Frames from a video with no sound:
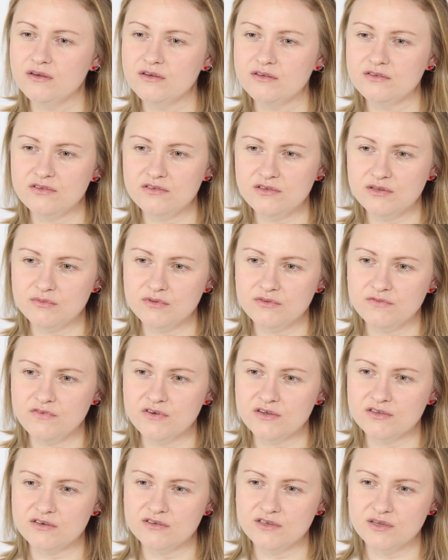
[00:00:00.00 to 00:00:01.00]
As for me,
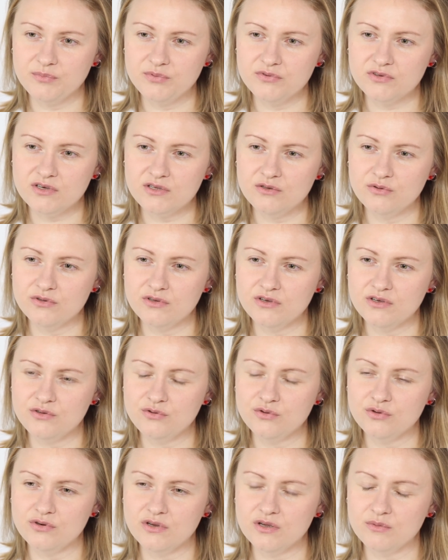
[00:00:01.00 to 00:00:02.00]
the system vector
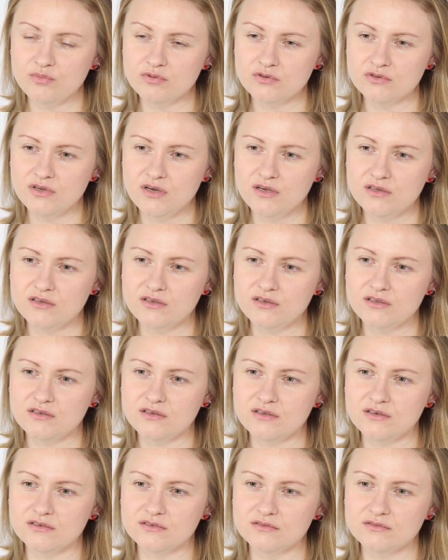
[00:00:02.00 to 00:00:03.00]
psychology by Yuri
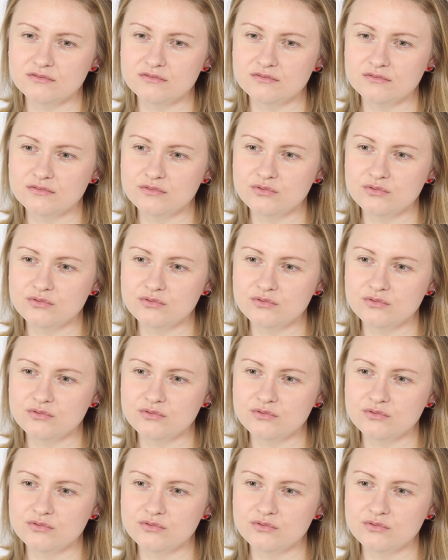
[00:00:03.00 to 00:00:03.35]
Burlan